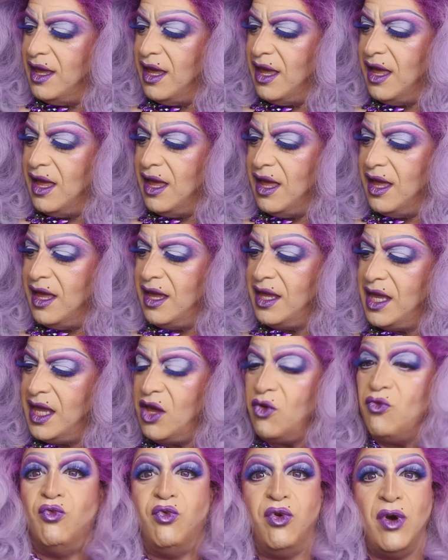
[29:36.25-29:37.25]
Uh,
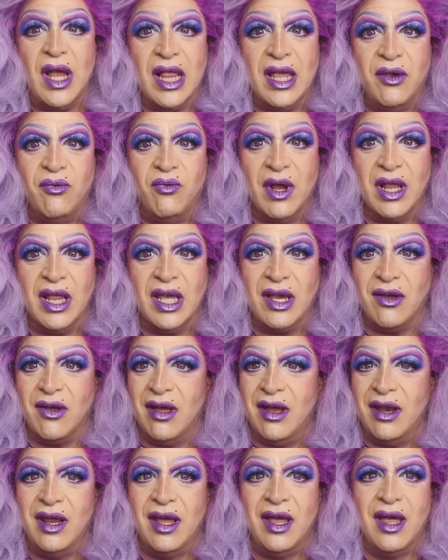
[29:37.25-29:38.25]
really, really
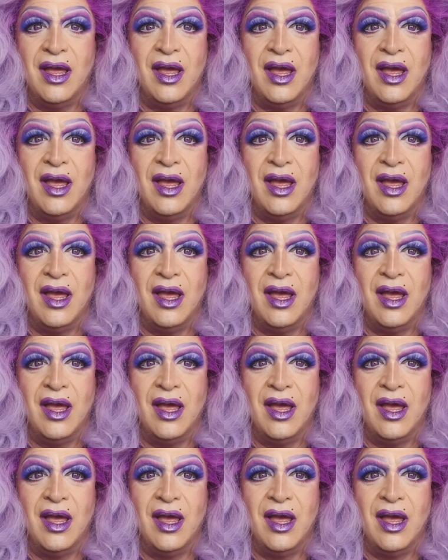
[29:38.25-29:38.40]
good.